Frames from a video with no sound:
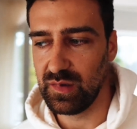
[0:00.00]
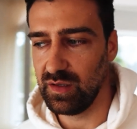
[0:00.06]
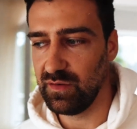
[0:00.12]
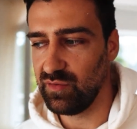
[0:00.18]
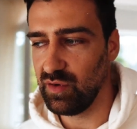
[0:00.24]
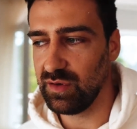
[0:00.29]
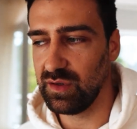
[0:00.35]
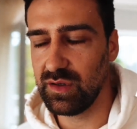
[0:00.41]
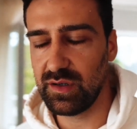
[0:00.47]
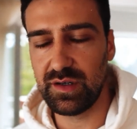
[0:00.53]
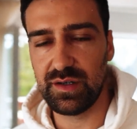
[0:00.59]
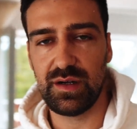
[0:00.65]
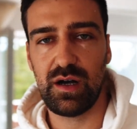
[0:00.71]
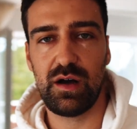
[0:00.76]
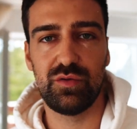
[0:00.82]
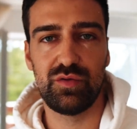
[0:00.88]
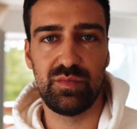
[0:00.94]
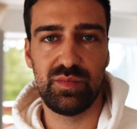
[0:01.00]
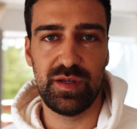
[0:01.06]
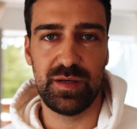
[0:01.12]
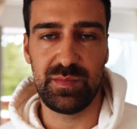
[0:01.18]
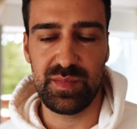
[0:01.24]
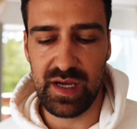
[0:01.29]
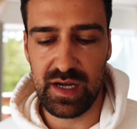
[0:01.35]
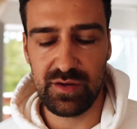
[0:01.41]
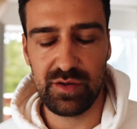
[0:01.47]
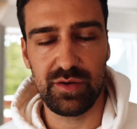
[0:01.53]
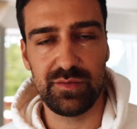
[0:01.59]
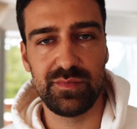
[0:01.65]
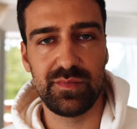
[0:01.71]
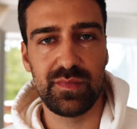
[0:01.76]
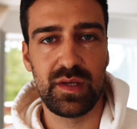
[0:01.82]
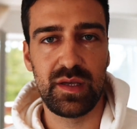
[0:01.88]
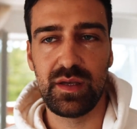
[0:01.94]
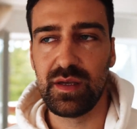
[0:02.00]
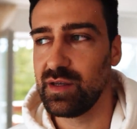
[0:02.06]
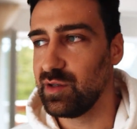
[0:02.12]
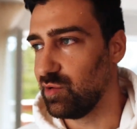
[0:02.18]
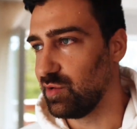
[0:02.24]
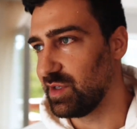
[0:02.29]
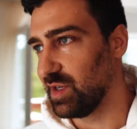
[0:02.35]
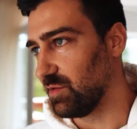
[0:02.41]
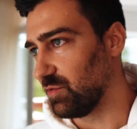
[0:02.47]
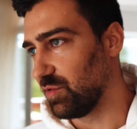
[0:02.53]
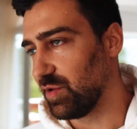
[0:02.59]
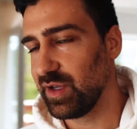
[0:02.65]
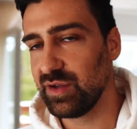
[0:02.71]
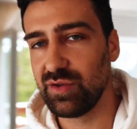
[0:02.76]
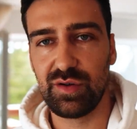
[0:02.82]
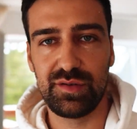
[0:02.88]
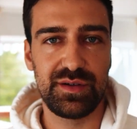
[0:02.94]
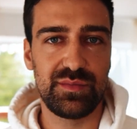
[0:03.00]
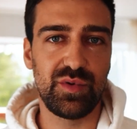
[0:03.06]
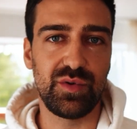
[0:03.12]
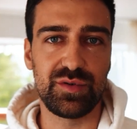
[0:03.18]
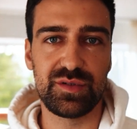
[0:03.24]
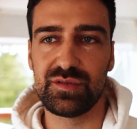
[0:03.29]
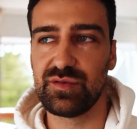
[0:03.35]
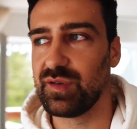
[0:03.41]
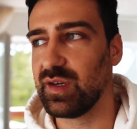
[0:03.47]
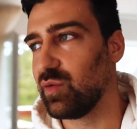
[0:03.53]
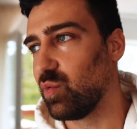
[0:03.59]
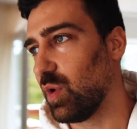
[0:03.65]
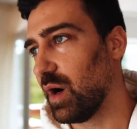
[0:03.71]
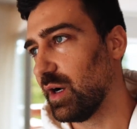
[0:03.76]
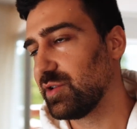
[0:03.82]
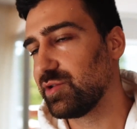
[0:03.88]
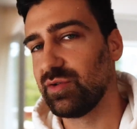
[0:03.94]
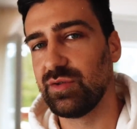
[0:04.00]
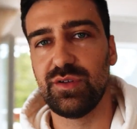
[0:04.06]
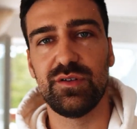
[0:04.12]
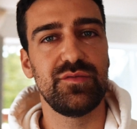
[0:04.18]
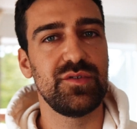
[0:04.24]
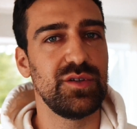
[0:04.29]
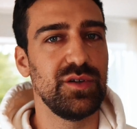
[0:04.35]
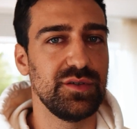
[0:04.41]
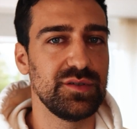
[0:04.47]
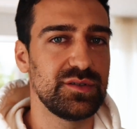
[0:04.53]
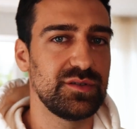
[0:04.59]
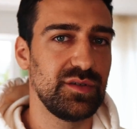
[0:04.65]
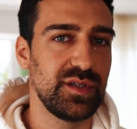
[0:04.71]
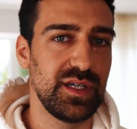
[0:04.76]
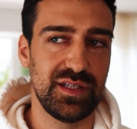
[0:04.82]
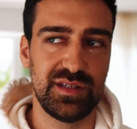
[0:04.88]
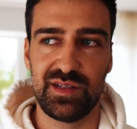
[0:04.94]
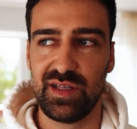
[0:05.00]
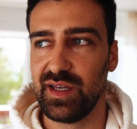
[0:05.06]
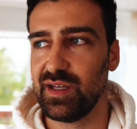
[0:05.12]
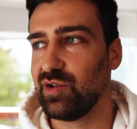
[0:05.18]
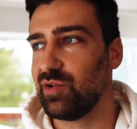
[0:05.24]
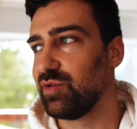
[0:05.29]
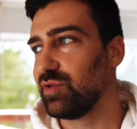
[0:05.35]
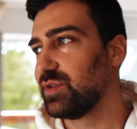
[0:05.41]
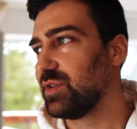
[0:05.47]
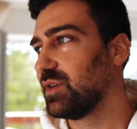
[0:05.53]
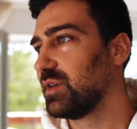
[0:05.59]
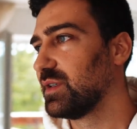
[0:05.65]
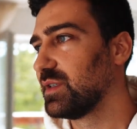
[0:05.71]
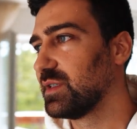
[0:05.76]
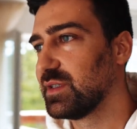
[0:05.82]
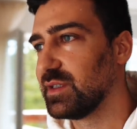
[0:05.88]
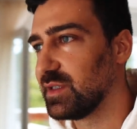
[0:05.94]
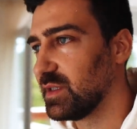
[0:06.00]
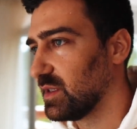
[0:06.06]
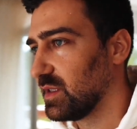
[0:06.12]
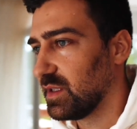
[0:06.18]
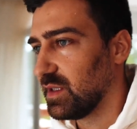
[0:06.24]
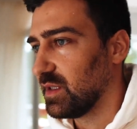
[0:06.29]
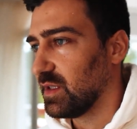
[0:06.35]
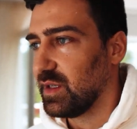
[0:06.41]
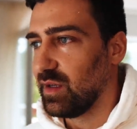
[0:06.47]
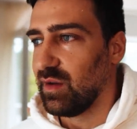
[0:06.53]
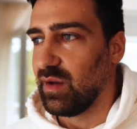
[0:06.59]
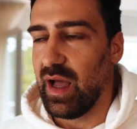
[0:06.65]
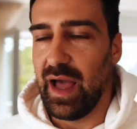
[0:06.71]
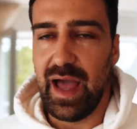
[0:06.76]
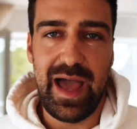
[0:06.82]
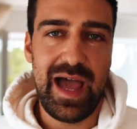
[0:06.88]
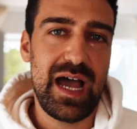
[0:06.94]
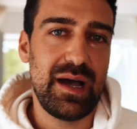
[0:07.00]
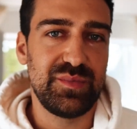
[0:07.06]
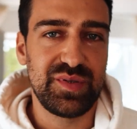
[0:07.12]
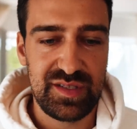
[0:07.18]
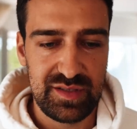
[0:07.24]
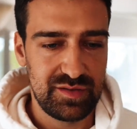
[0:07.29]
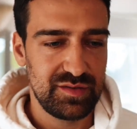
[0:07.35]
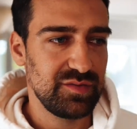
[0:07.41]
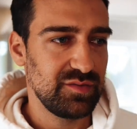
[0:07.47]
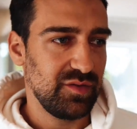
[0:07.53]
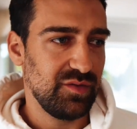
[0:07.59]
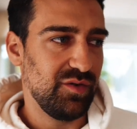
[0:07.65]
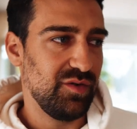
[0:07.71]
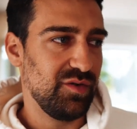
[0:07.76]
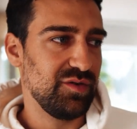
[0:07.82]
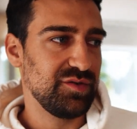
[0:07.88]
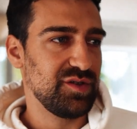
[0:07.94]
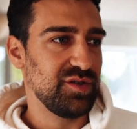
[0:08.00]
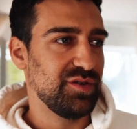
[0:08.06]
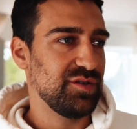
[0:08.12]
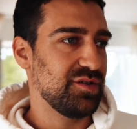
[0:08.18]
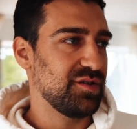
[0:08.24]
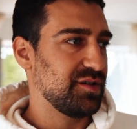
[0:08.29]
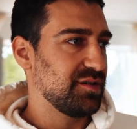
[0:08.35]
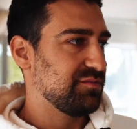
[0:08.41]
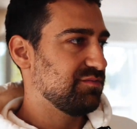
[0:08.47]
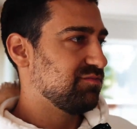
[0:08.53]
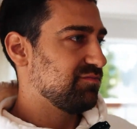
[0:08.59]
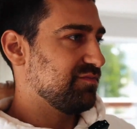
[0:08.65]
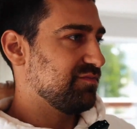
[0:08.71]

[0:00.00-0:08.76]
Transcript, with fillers: If you want to learn how to play piano, you can read all the books, you can watch all the videos, you can take all the apps on your